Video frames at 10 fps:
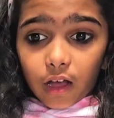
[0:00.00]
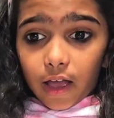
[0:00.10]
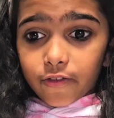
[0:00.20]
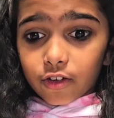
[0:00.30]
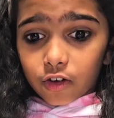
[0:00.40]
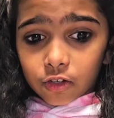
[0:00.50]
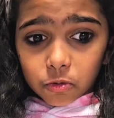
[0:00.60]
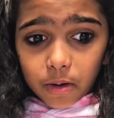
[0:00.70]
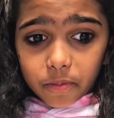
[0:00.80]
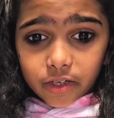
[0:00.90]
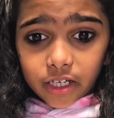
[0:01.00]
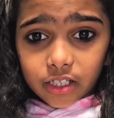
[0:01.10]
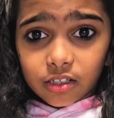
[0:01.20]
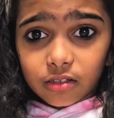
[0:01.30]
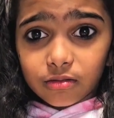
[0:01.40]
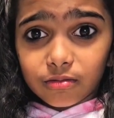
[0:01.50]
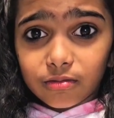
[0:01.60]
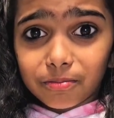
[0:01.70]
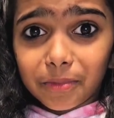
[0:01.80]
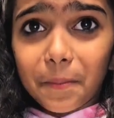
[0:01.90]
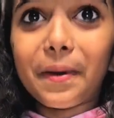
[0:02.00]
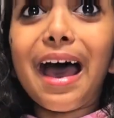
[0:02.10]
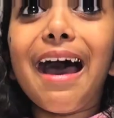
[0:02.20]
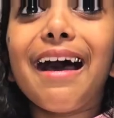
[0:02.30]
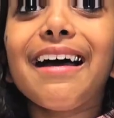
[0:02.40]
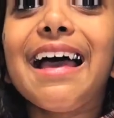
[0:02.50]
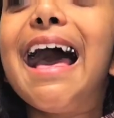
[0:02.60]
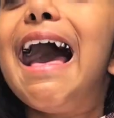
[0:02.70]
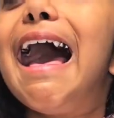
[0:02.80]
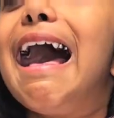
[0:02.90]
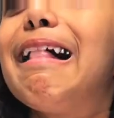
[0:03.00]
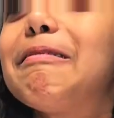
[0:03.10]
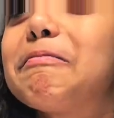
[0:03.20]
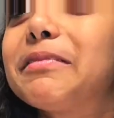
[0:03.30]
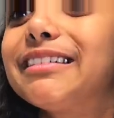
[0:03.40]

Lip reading: I forgot to wear protection. Papa, help!